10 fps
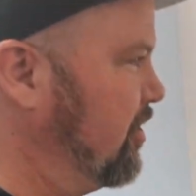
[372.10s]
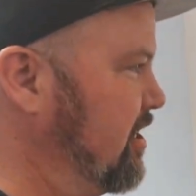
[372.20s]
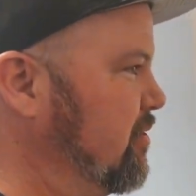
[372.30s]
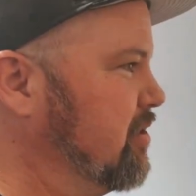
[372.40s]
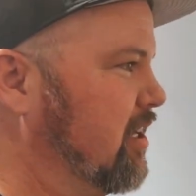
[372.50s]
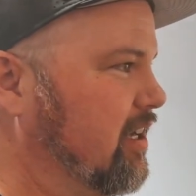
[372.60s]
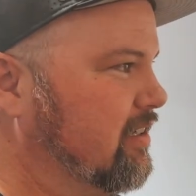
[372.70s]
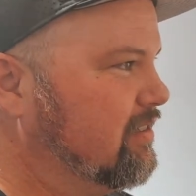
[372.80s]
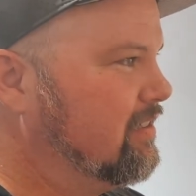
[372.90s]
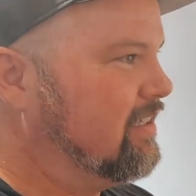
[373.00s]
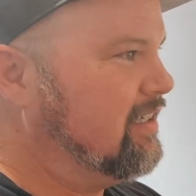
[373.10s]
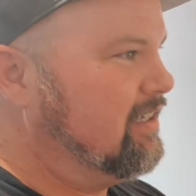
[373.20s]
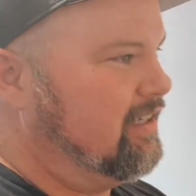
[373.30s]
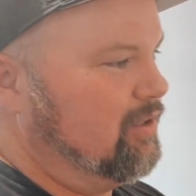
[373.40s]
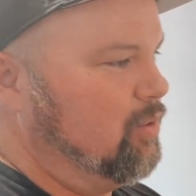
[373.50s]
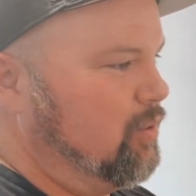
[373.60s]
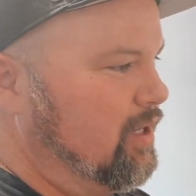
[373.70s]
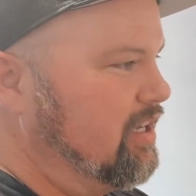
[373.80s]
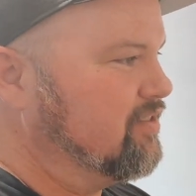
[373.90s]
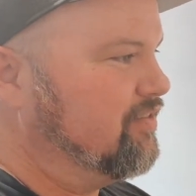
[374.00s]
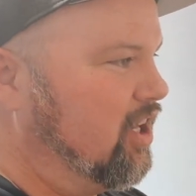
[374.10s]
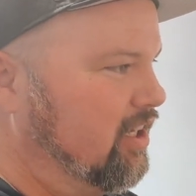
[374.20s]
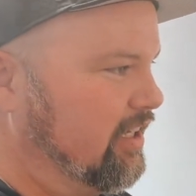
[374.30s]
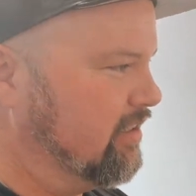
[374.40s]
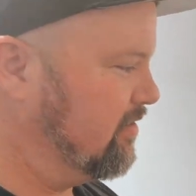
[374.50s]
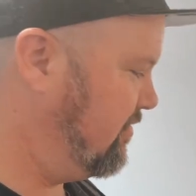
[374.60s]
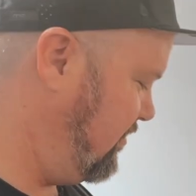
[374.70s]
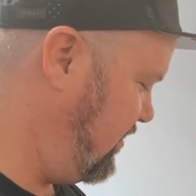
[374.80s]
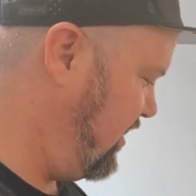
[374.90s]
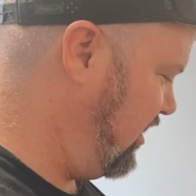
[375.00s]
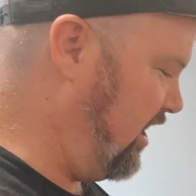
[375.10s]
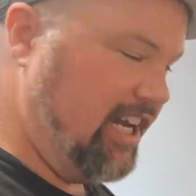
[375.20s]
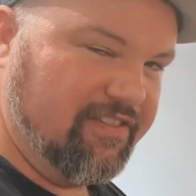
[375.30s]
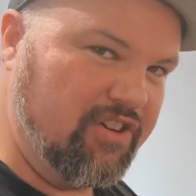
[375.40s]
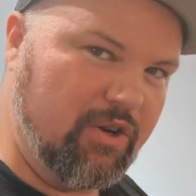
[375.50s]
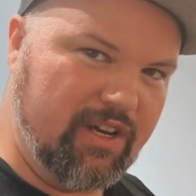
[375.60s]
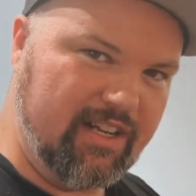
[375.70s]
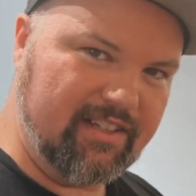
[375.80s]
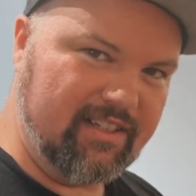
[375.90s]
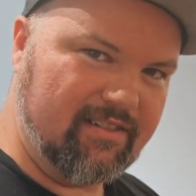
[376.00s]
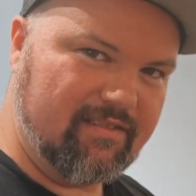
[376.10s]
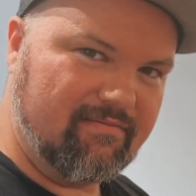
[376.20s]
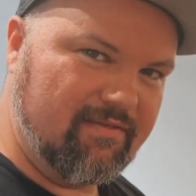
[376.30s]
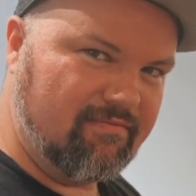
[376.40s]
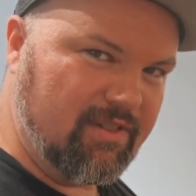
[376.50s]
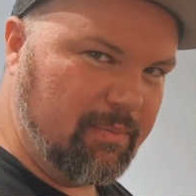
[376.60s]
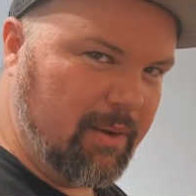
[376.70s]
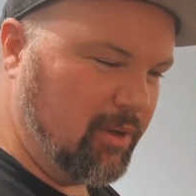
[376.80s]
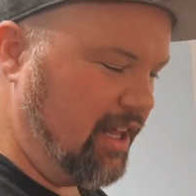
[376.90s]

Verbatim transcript: in Utah who has fallen in the line of duty since September